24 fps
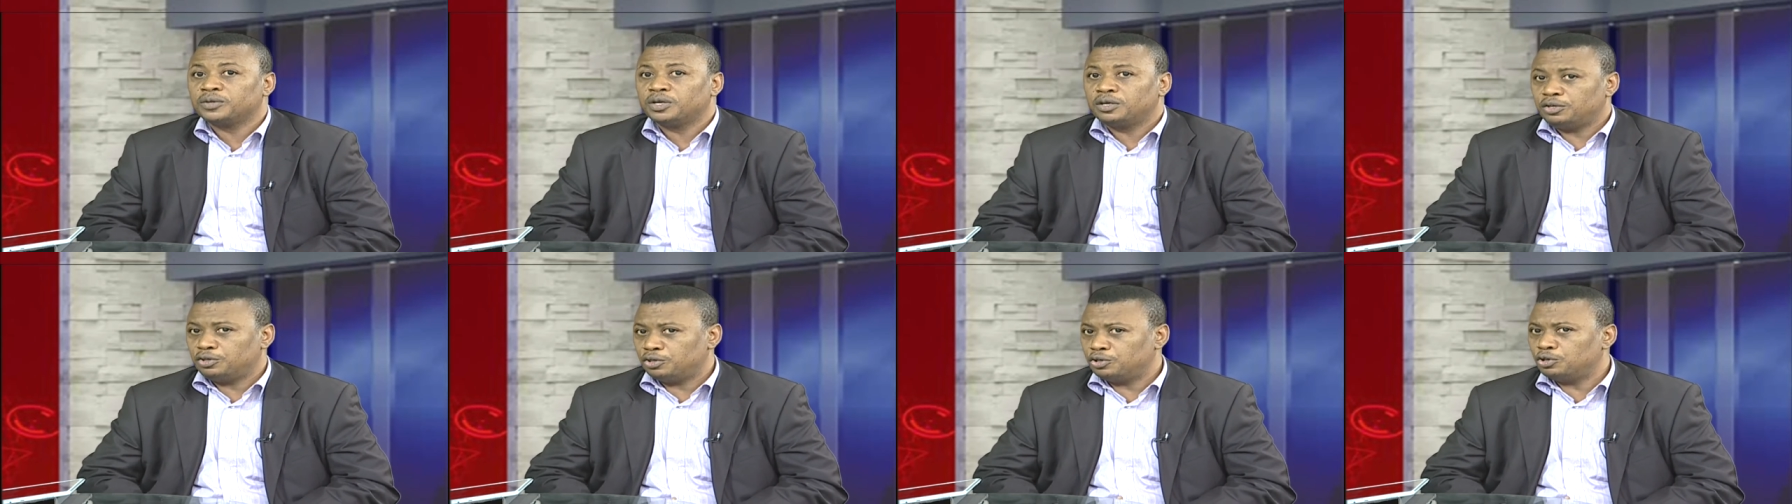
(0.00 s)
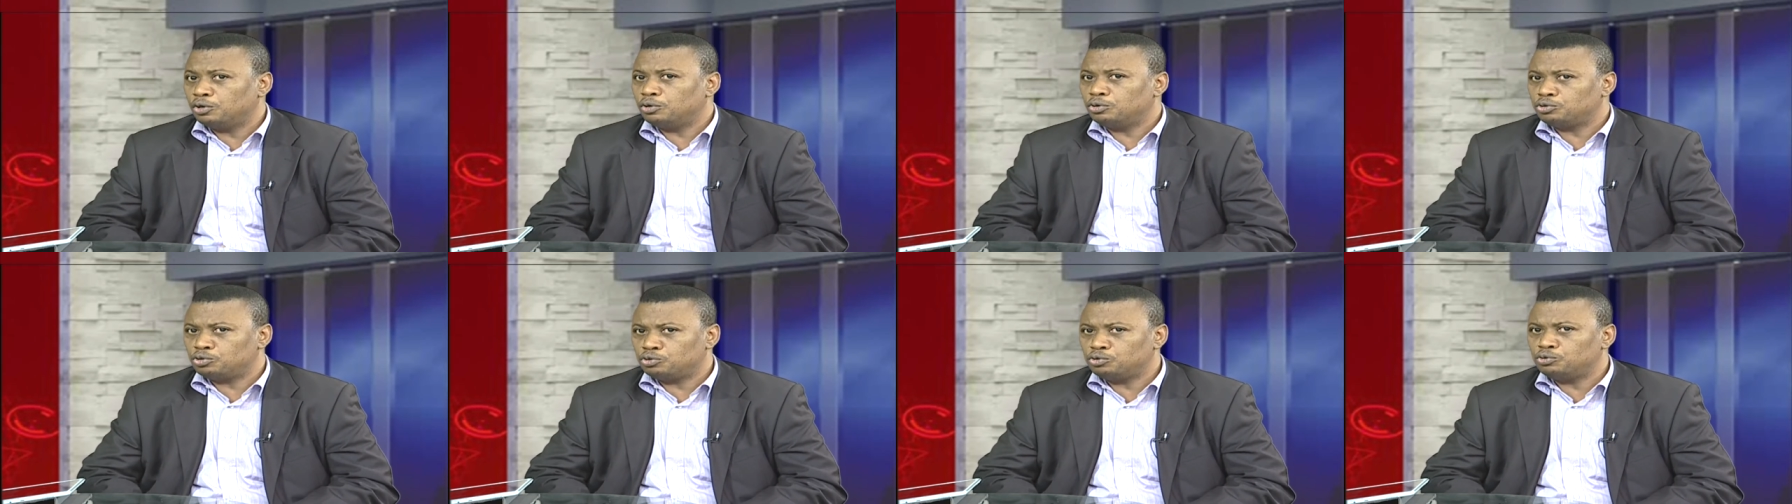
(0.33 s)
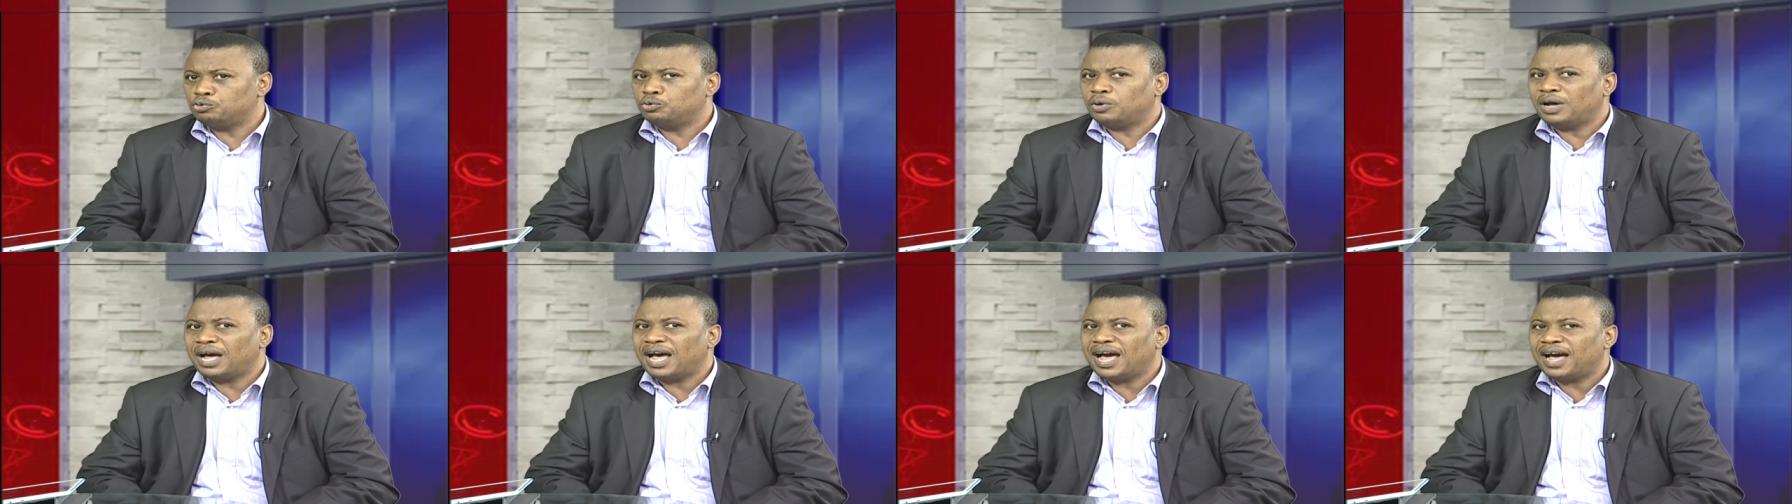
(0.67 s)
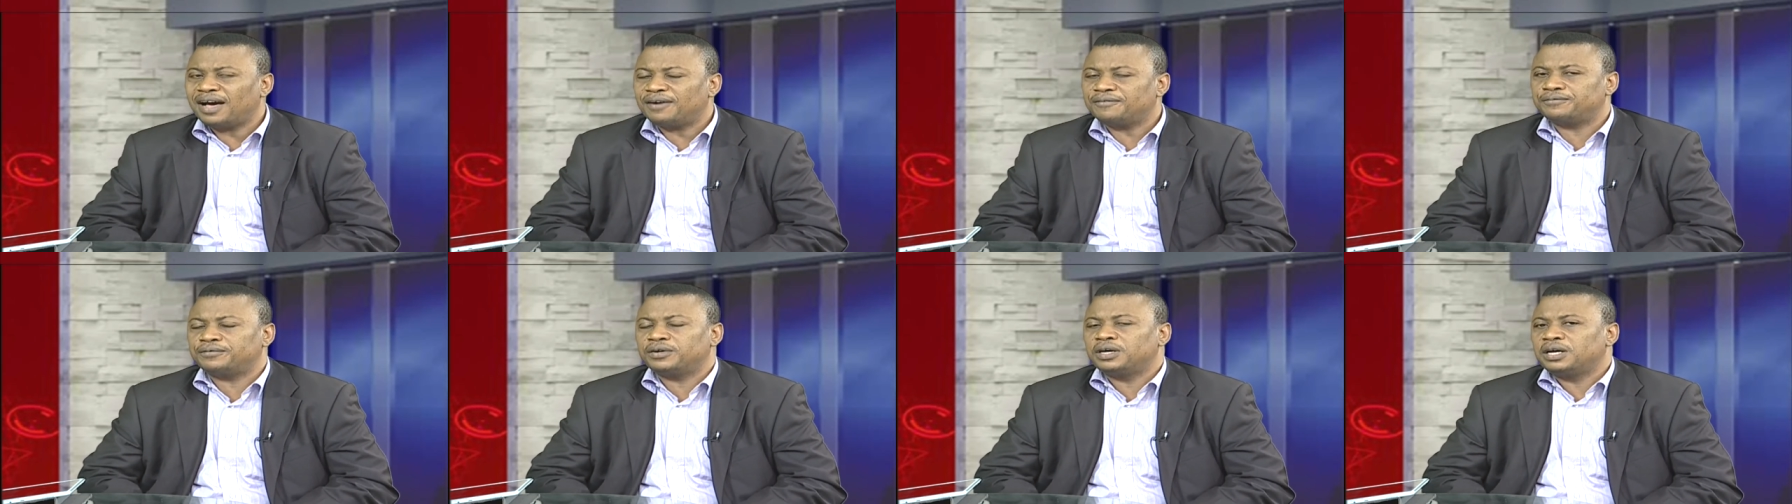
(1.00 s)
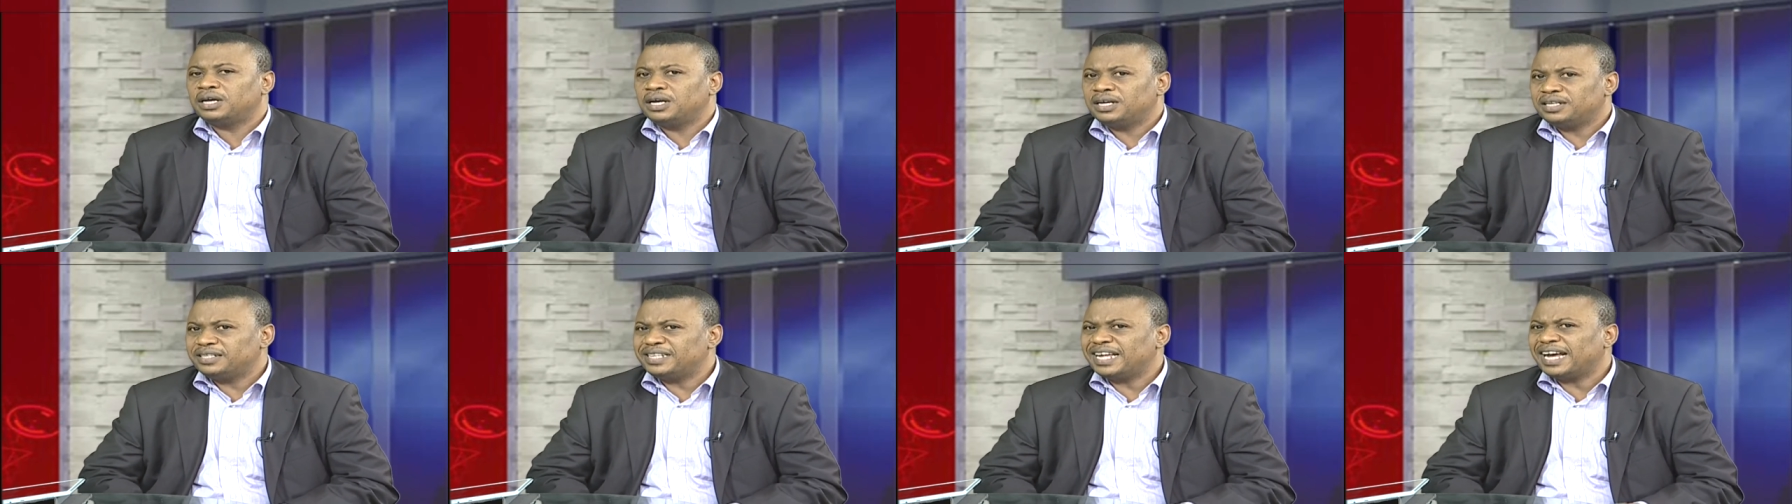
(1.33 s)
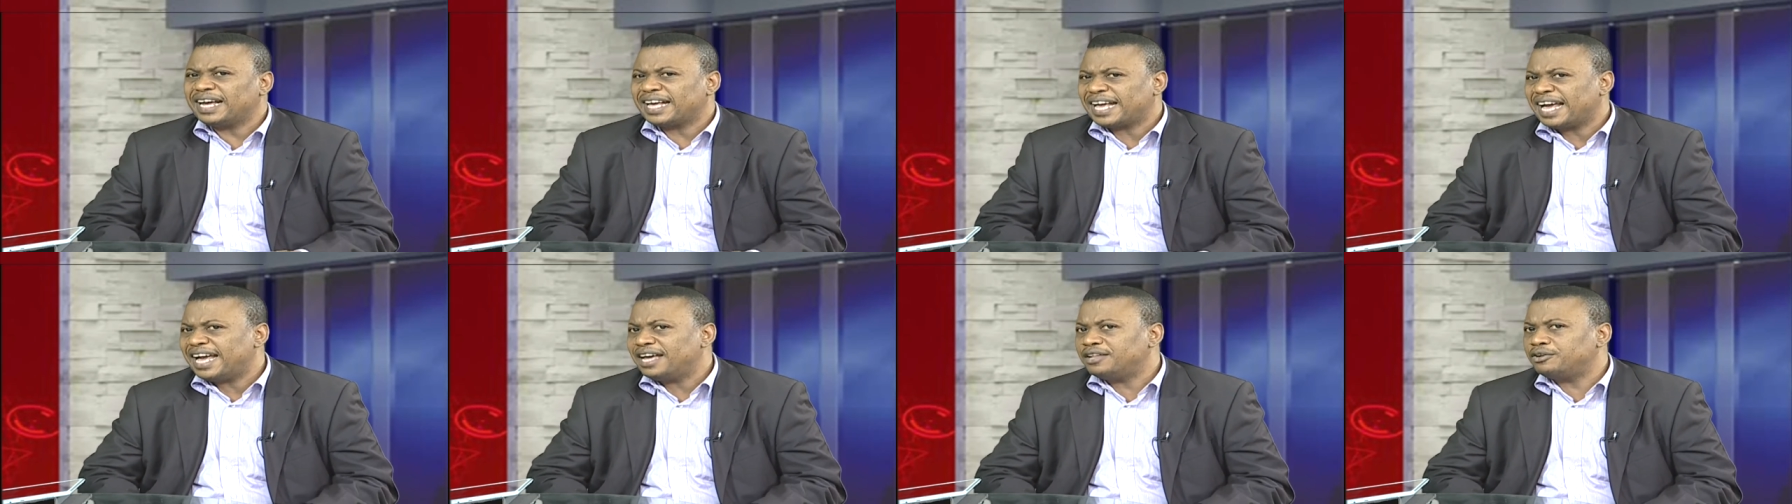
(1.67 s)
you know, to have
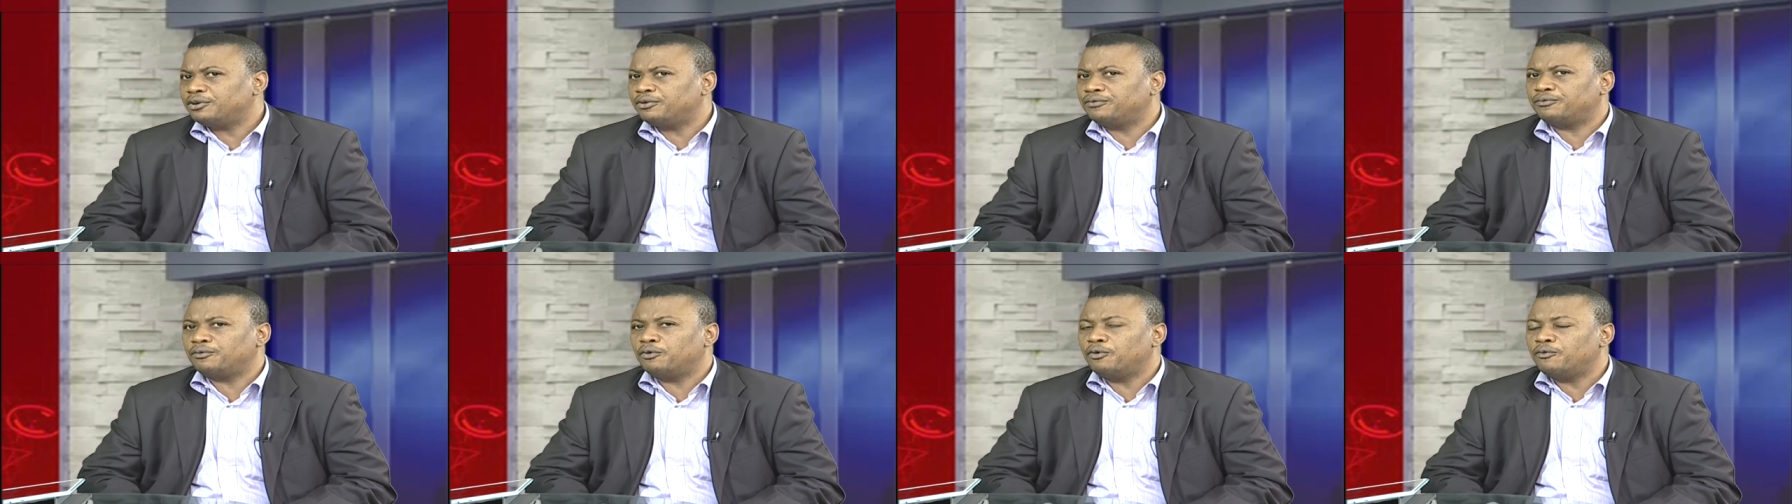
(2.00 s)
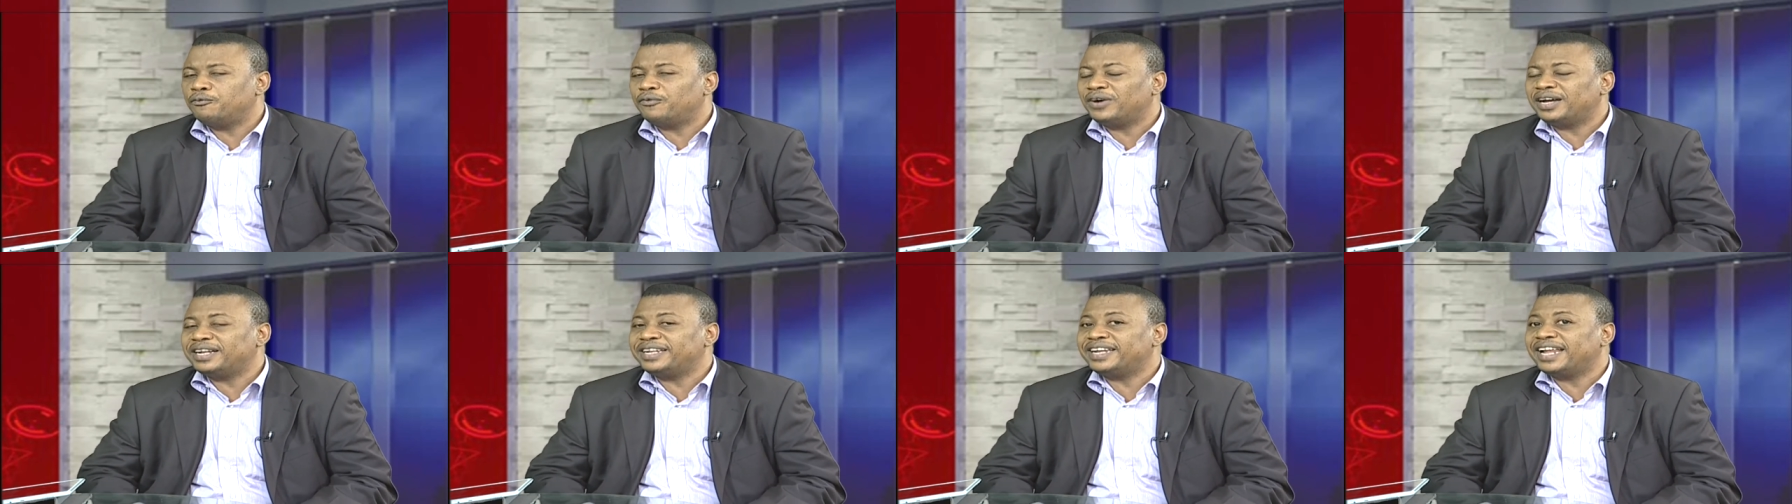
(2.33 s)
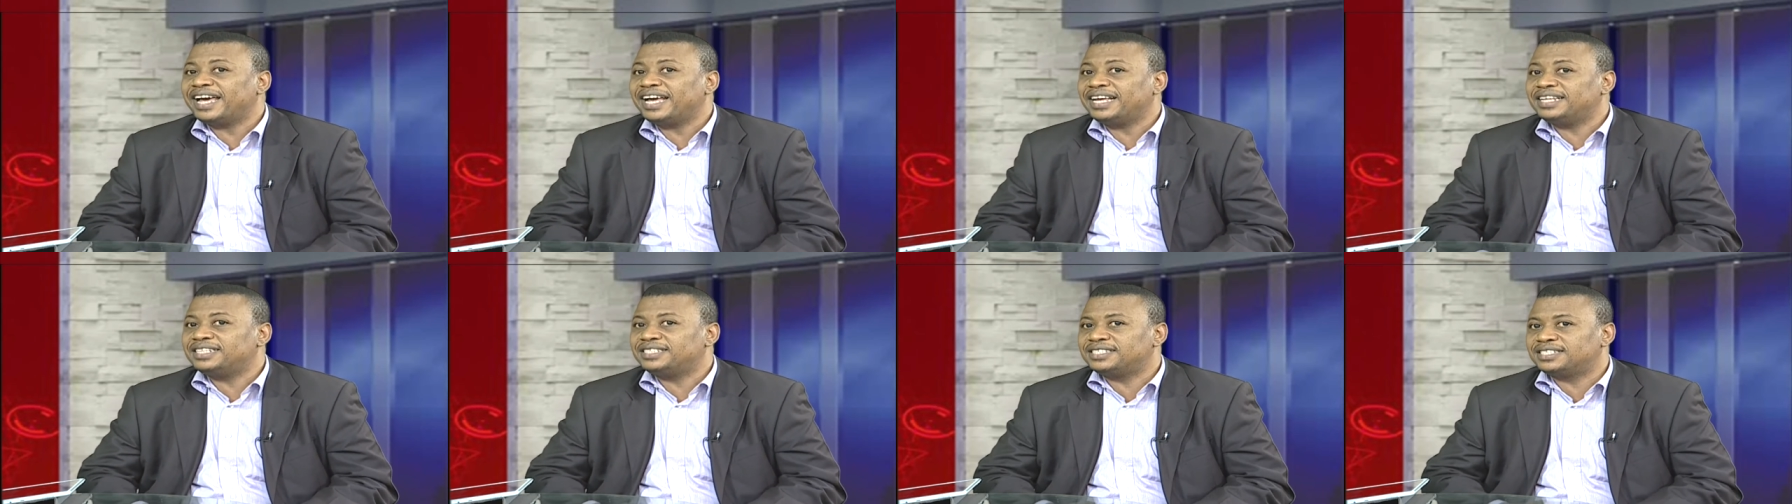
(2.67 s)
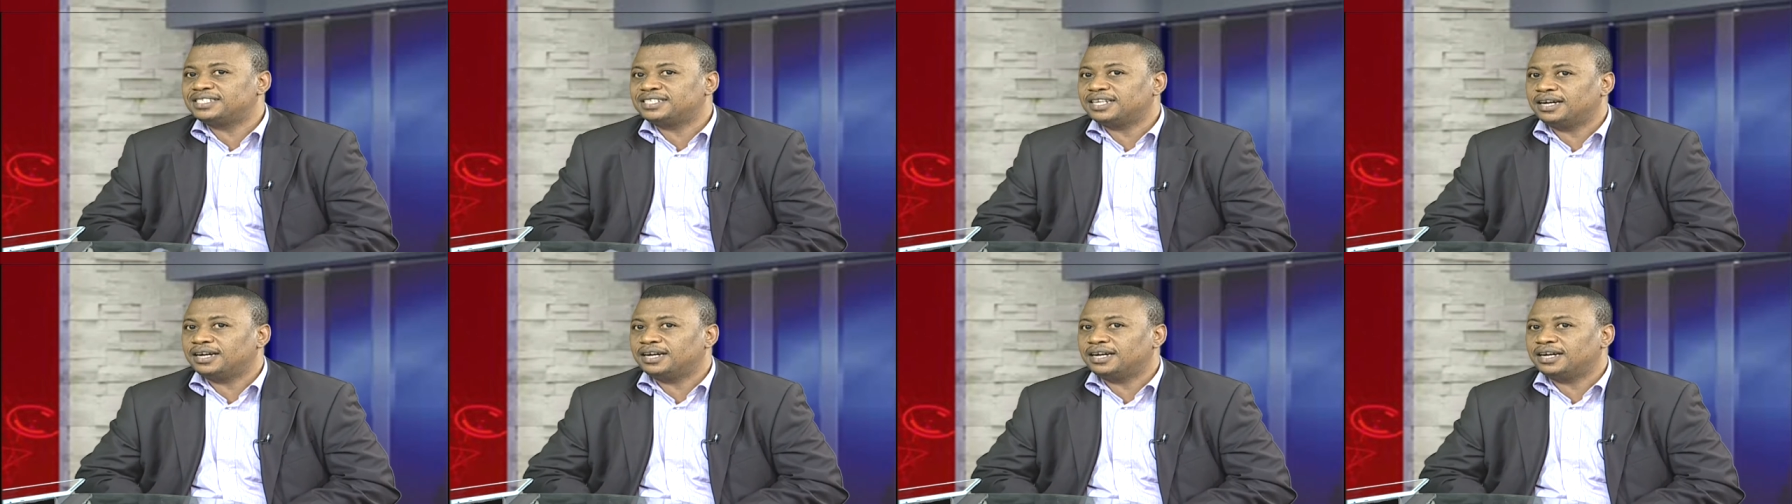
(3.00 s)
that kind of overnight